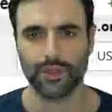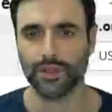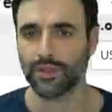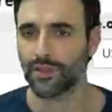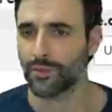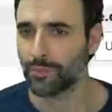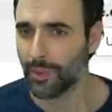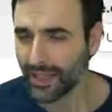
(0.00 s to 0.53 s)

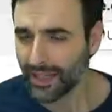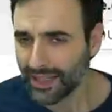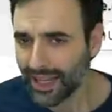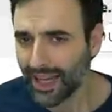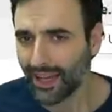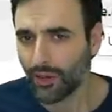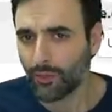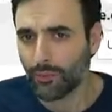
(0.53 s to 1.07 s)
Despite
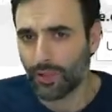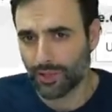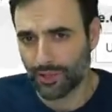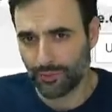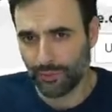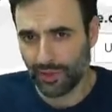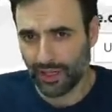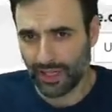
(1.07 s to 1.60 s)
how
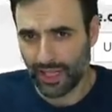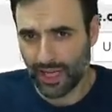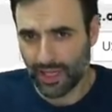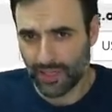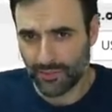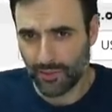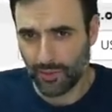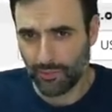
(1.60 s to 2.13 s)
much money
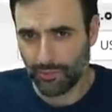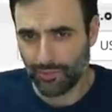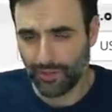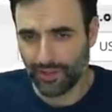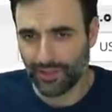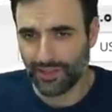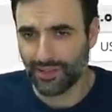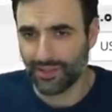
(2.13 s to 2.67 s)
has been
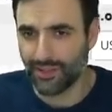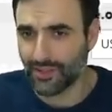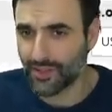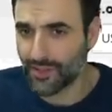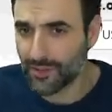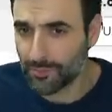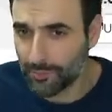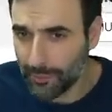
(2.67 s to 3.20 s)
printed,
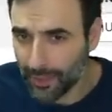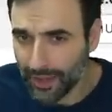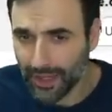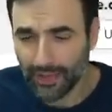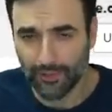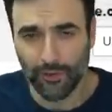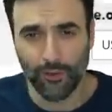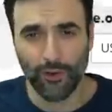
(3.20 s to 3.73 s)

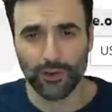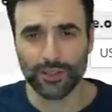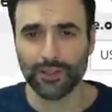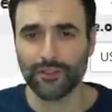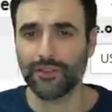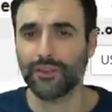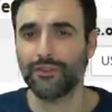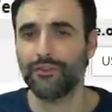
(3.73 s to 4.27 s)
despite all
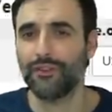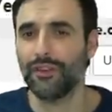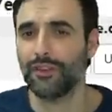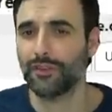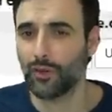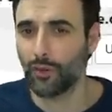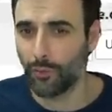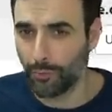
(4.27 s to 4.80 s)
of the
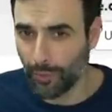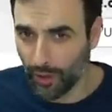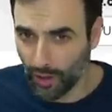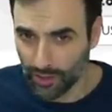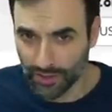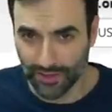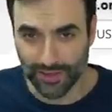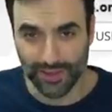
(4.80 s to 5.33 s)
fiscal
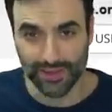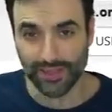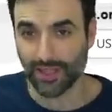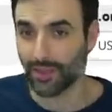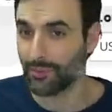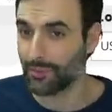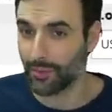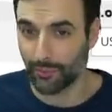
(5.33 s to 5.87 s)
policies
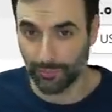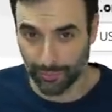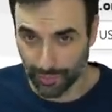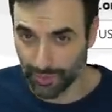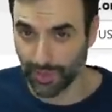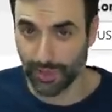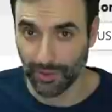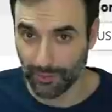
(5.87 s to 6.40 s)
that have been
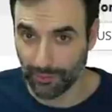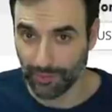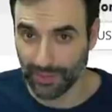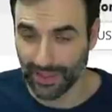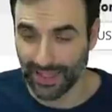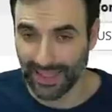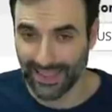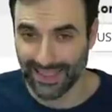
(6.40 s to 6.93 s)
put in
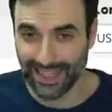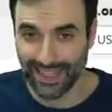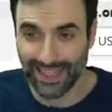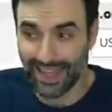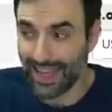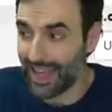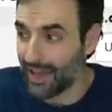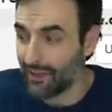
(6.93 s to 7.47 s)
place
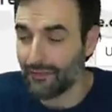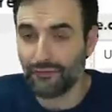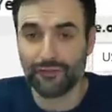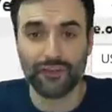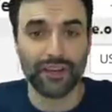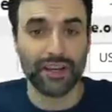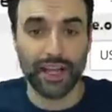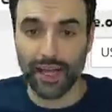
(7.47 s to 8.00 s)
and
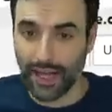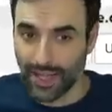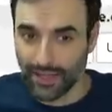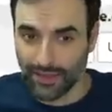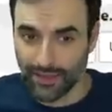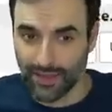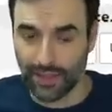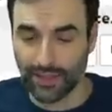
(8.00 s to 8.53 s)
every
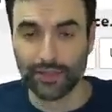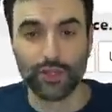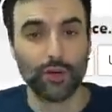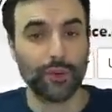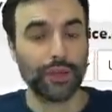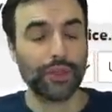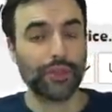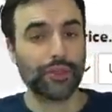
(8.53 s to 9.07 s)
asset
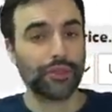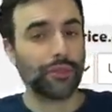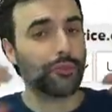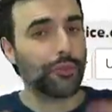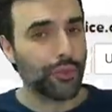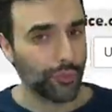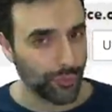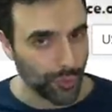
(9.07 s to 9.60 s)
going
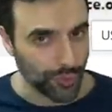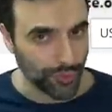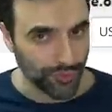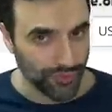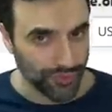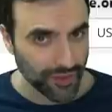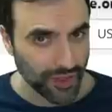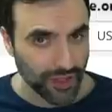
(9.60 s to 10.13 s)
through the
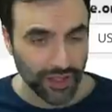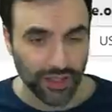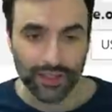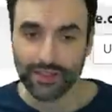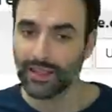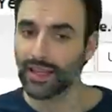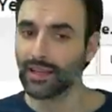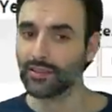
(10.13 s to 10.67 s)
roof,
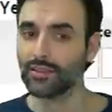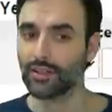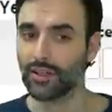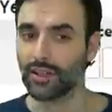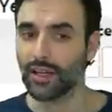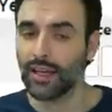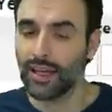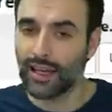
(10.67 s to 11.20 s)
take a
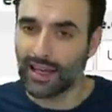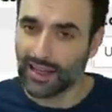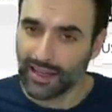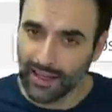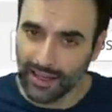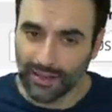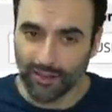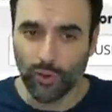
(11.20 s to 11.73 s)
look
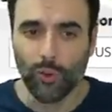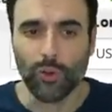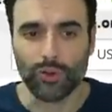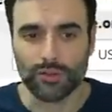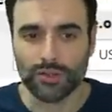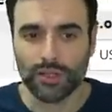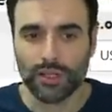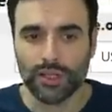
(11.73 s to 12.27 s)
at
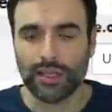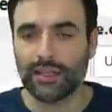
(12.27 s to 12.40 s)
gold.